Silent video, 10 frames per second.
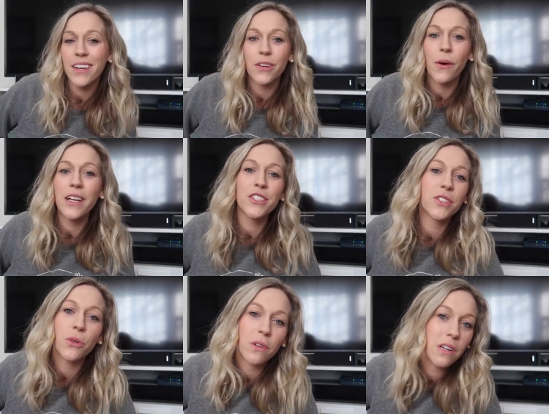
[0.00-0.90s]
I don't know, I
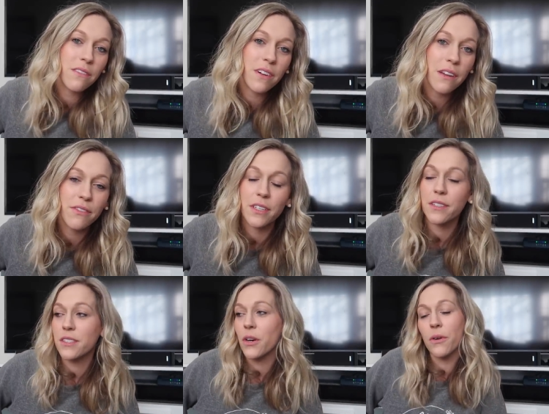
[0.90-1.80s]
just do whatever I feel.
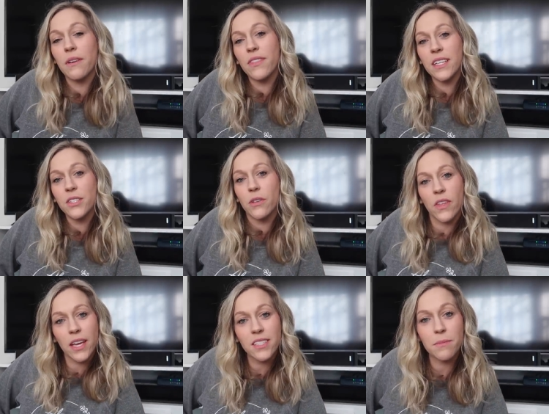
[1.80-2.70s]
So if that's your thing,